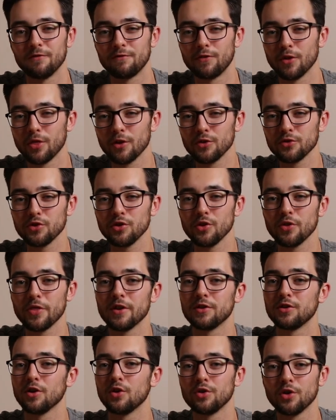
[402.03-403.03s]
And for those of you
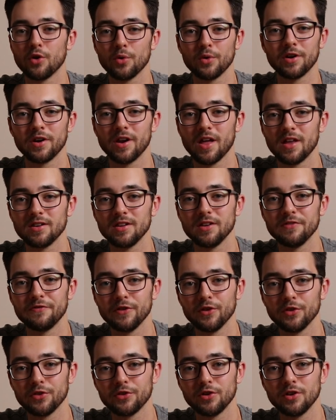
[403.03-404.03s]
that don't know what an ND
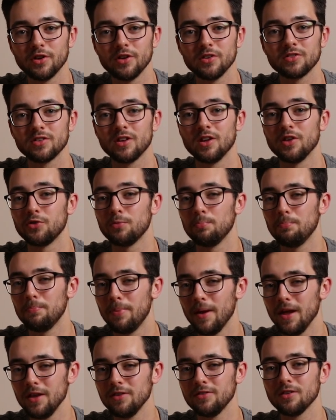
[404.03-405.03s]
filter is, it's
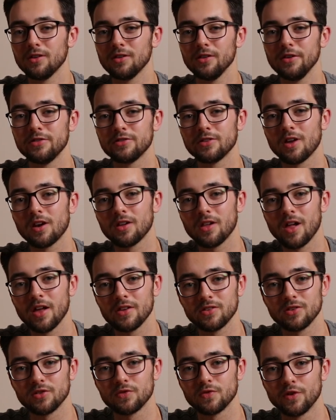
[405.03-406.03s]
basically
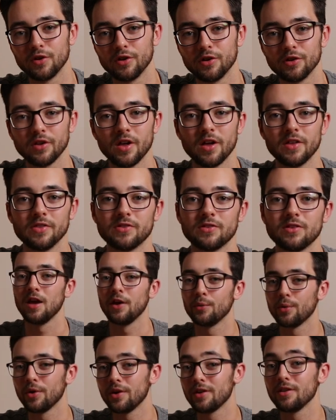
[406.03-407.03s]
sunglasses for your lens.
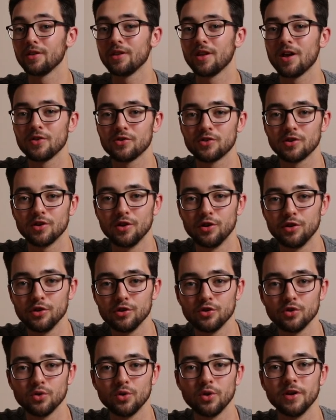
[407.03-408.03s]
And what it allows you to
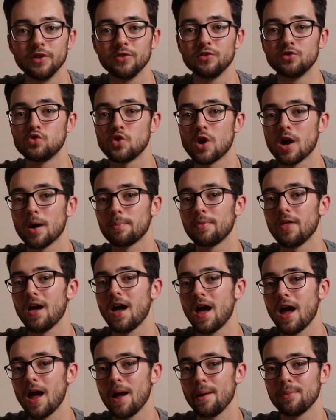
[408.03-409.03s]
do is drop
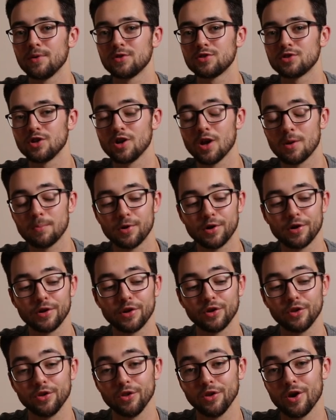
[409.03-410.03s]
that aperture number
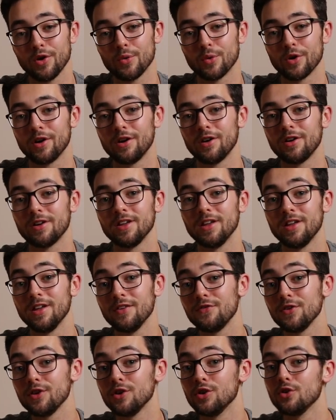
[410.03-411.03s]
lower,
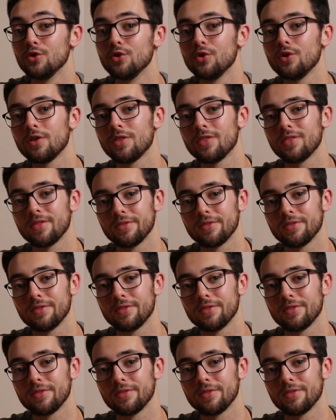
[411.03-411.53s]
giving you